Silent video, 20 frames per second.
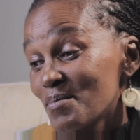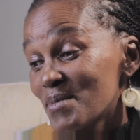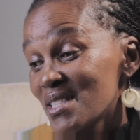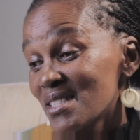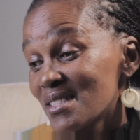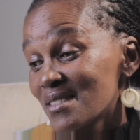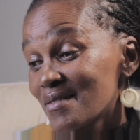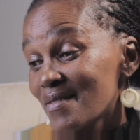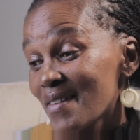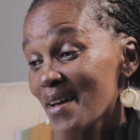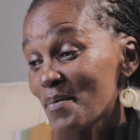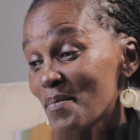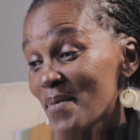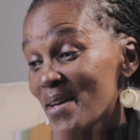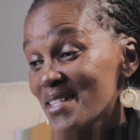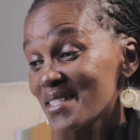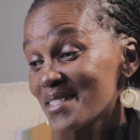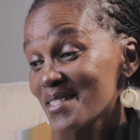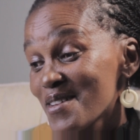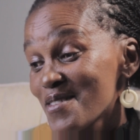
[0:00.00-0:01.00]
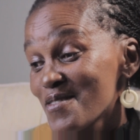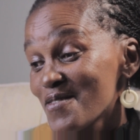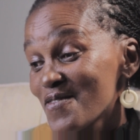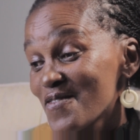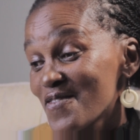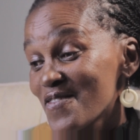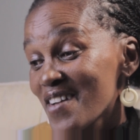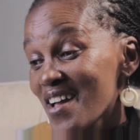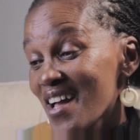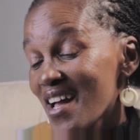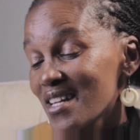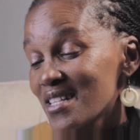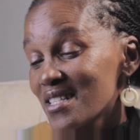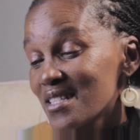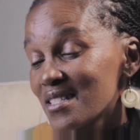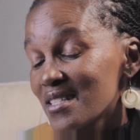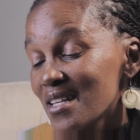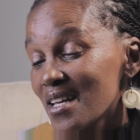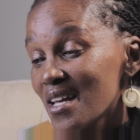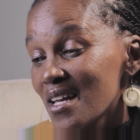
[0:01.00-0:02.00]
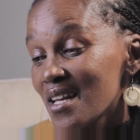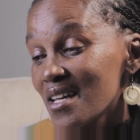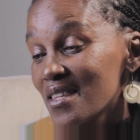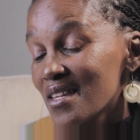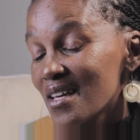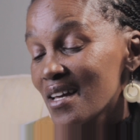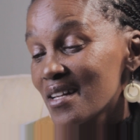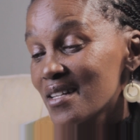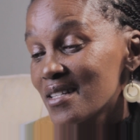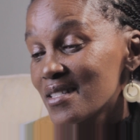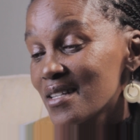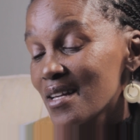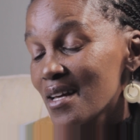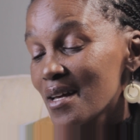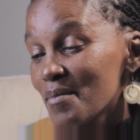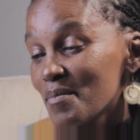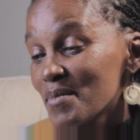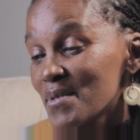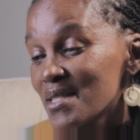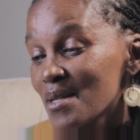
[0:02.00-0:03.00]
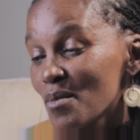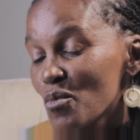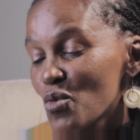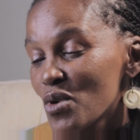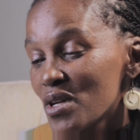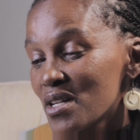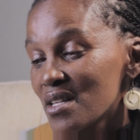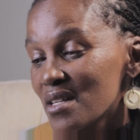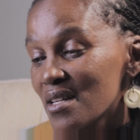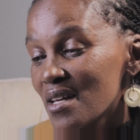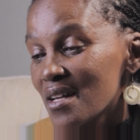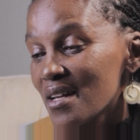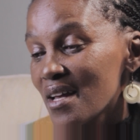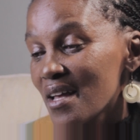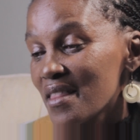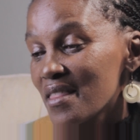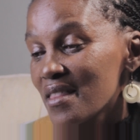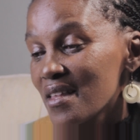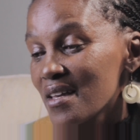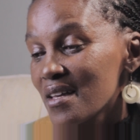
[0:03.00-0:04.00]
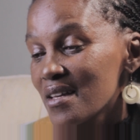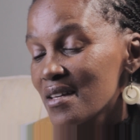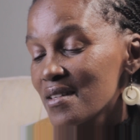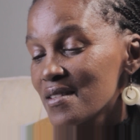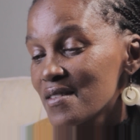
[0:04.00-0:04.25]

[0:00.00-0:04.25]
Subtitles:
Describe myself, I'd say that I'm someone that I think